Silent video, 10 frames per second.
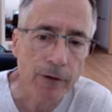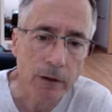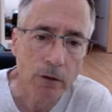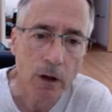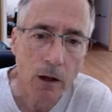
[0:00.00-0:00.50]

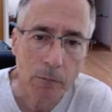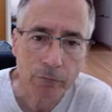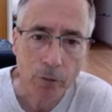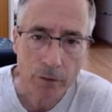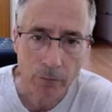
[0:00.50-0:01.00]
defend along
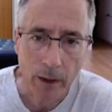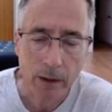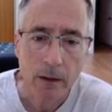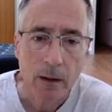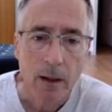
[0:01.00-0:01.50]
my 4th
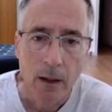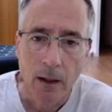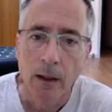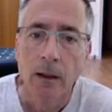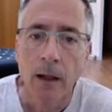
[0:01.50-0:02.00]
rank,
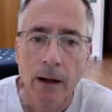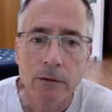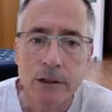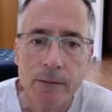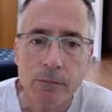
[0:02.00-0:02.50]

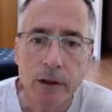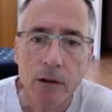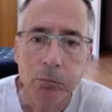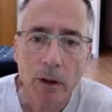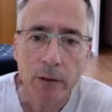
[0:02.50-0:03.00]
I was
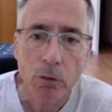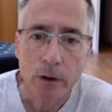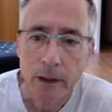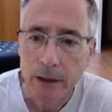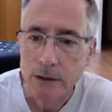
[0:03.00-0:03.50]
tempted to play
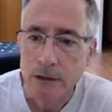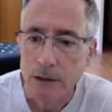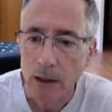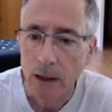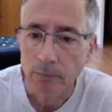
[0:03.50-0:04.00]
rook
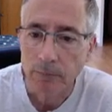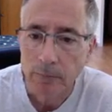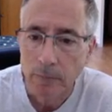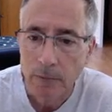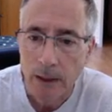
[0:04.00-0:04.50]
takes
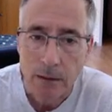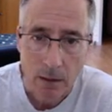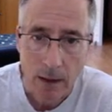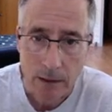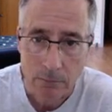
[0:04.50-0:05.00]
on
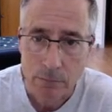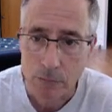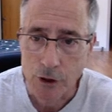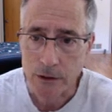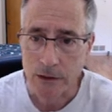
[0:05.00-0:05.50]

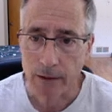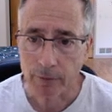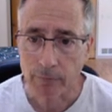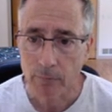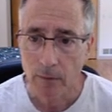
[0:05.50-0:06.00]

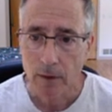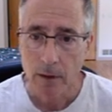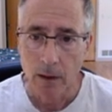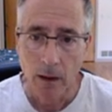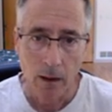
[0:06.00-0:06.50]
g7,
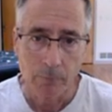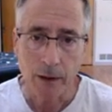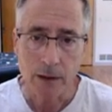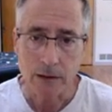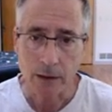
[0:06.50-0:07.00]

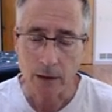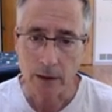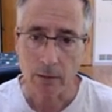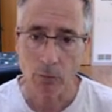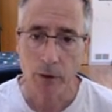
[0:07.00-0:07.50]
because
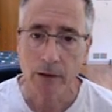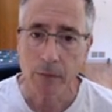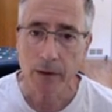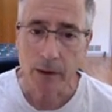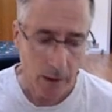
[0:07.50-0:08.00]
it would
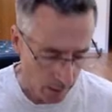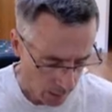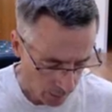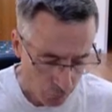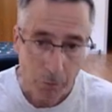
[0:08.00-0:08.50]
give me
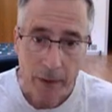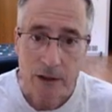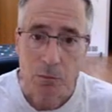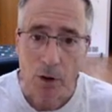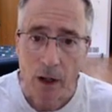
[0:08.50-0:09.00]
the 2
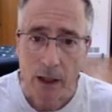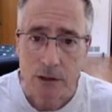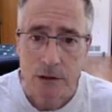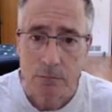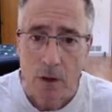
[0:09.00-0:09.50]
passed
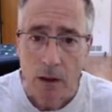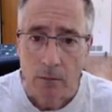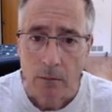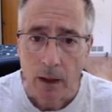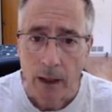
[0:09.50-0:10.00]
pawns
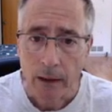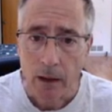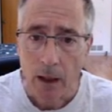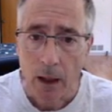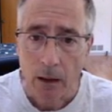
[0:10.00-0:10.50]

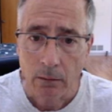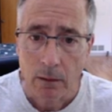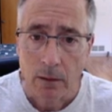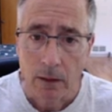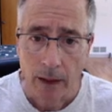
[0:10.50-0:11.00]
on
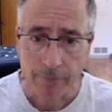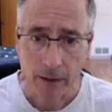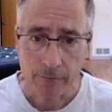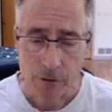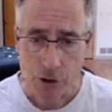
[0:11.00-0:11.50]

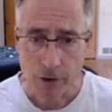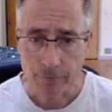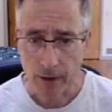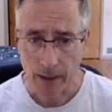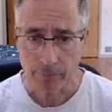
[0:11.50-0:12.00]
f5 and
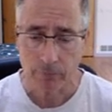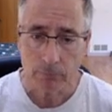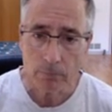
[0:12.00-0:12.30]
g5,